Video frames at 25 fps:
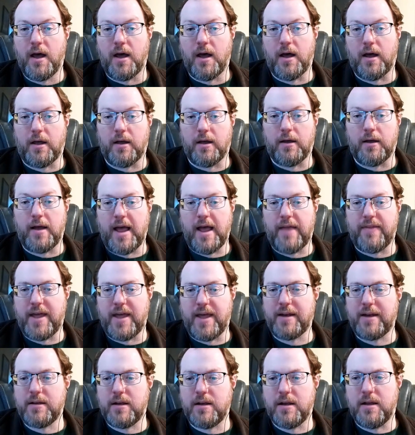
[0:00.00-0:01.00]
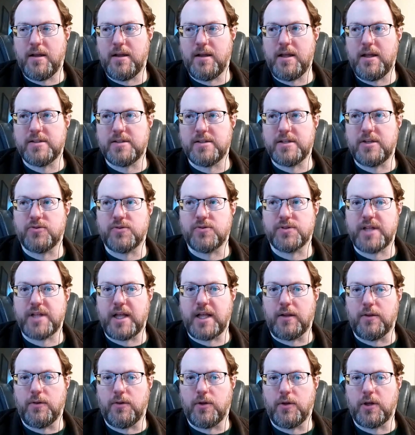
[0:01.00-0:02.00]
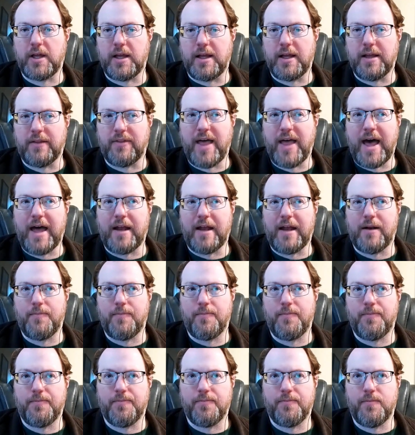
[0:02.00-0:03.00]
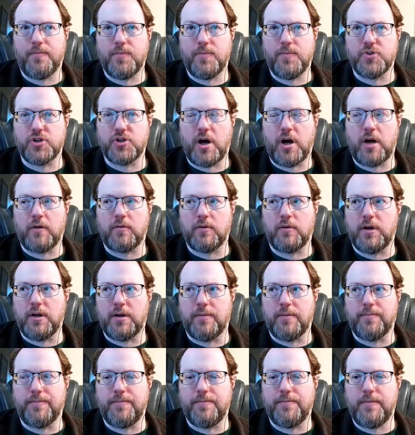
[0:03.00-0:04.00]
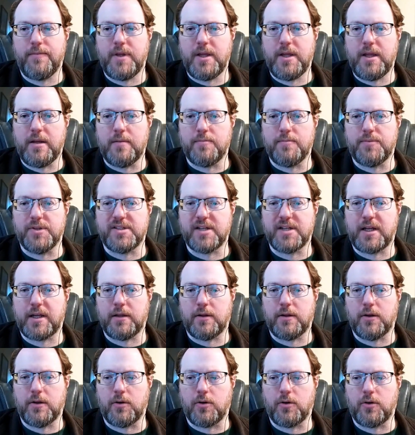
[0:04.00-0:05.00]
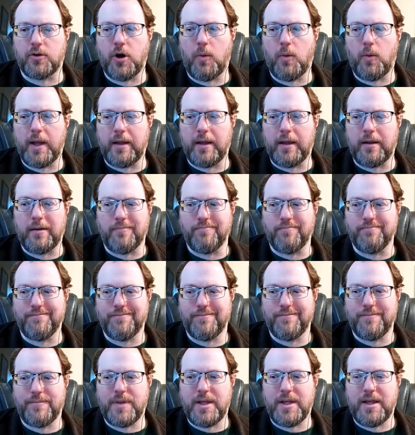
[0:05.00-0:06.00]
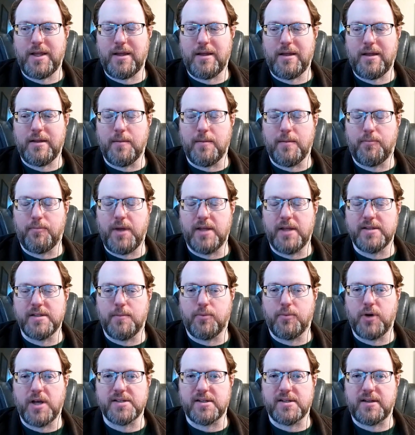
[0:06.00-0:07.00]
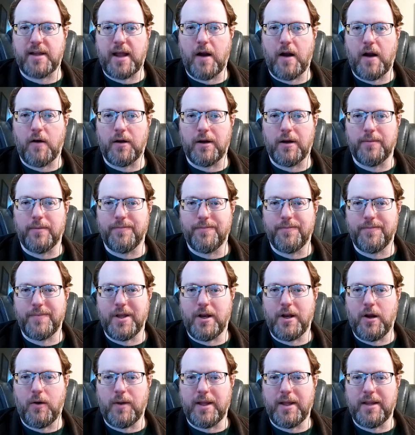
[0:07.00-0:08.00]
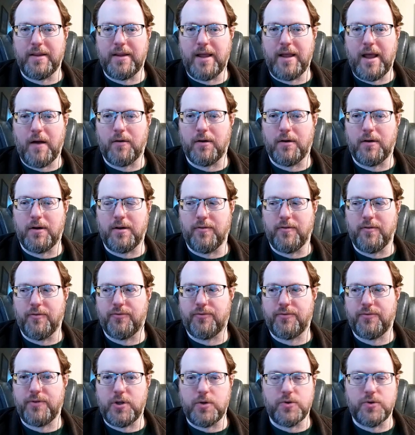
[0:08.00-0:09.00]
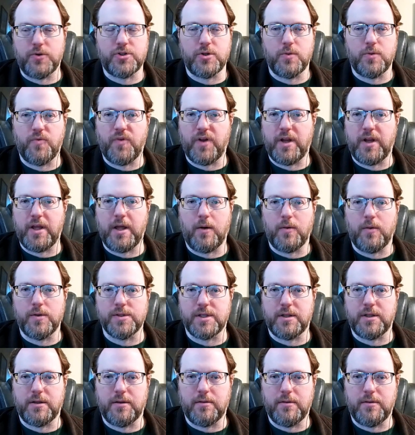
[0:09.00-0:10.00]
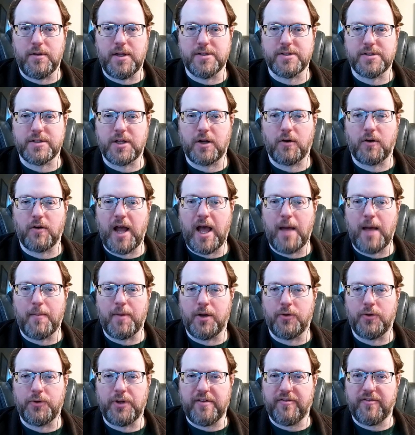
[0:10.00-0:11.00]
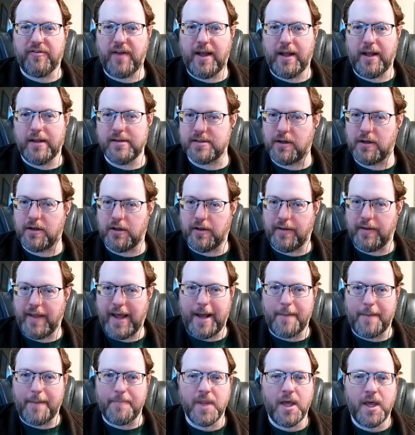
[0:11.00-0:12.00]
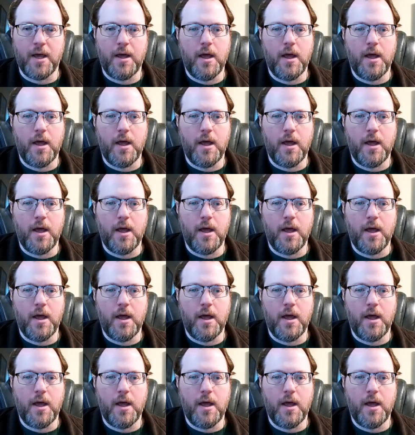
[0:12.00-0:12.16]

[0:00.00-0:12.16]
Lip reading: And then it's interesting looking at that genre in particular going in the present era, in the era of YouTube videos and Instagram and OnlyFans and all that.